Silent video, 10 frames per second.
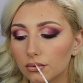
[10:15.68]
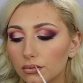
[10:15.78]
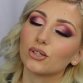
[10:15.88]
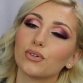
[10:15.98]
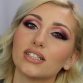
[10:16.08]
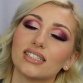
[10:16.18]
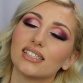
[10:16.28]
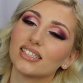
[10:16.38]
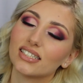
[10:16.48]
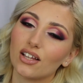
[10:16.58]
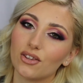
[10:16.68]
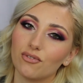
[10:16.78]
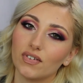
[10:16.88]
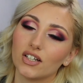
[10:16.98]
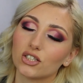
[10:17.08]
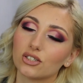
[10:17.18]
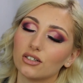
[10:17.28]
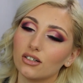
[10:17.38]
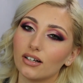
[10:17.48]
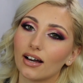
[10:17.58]
So this is the finished
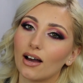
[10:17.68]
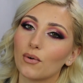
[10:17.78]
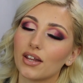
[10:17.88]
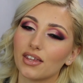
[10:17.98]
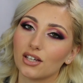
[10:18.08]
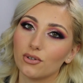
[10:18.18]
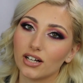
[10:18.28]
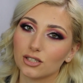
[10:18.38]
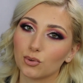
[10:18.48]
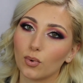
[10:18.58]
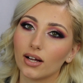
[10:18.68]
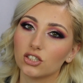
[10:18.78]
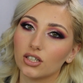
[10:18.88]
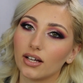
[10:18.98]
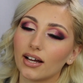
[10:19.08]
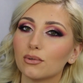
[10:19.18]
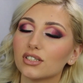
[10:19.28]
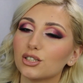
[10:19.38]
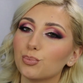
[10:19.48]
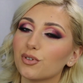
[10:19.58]
look. I want to thank you guys for watching. It was
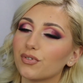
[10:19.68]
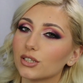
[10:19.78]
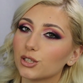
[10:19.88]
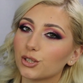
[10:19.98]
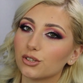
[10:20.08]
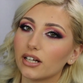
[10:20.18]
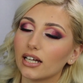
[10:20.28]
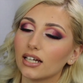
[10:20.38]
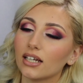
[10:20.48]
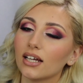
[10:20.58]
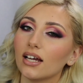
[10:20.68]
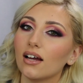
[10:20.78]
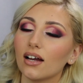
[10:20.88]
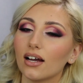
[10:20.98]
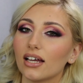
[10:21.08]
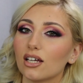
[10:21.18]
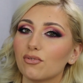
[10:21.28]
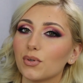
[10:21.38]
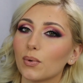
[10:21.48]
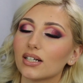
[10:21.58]
super fun to create.
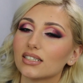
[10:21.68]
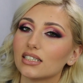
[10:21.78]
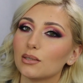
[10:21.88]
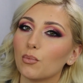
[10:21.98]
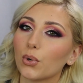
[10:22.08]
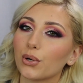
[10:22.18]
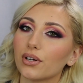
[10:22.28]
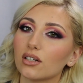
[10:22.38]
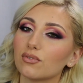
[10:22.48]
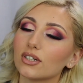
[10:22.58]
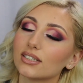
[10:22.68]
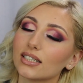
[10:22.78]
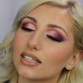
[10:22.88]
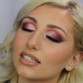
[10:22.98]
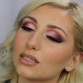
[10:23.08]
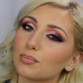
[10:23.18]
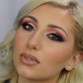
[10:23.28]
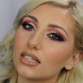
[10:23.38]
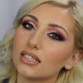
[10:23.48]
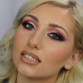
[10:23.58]
If you want to see more creative looks like this,
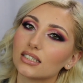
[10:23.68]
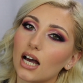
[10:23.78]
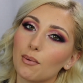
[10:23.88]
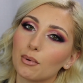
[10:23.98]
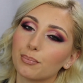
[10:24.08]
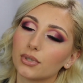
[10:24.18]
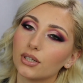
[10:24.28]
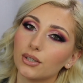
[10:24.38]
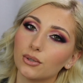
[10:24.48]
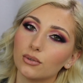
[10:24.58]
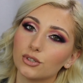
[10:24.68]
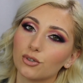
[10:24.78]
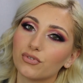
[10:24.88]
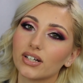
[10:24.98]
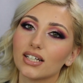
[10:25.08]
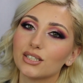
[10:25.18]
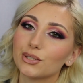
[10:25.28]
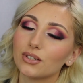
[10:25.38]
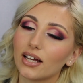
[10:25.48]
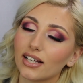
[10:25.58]
please comment below. Don't forget
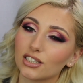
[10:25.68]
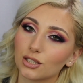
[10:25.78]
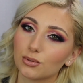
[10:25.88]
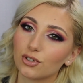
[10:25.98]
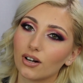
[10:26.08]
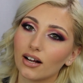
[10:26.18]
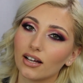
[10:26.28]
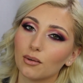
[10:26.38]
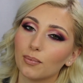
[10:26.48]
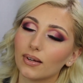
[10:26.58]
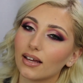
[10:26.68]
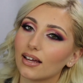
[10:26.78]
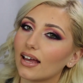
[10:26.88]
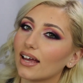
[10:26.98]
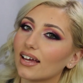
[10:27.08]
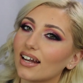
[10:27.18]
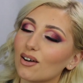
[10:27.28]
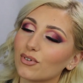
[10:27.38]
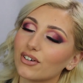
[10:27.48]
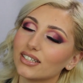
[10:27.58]
to like and subscribe, and
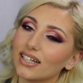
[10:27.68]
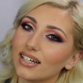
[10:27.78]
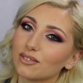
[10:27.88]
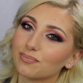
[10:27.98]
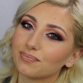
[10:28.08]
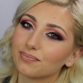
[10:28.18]
have a great day.